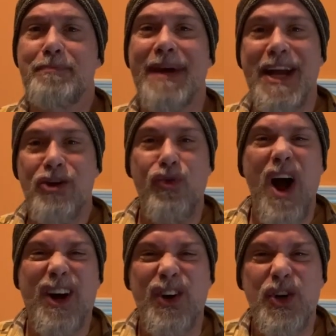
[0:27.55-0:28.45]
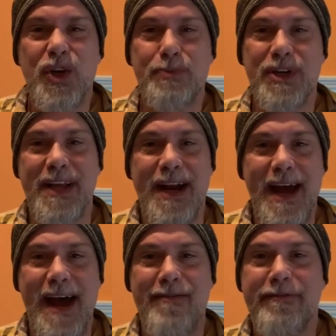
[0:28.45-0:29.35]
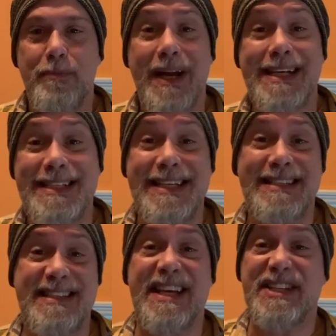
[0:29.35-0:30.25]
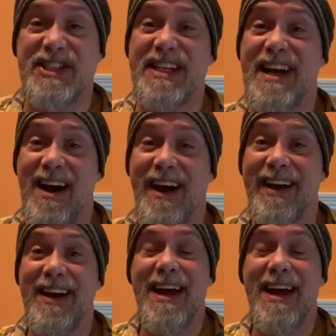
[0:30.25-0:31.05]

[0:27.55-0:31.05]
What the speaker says: Betty Crocker cookbook that I have from 1969.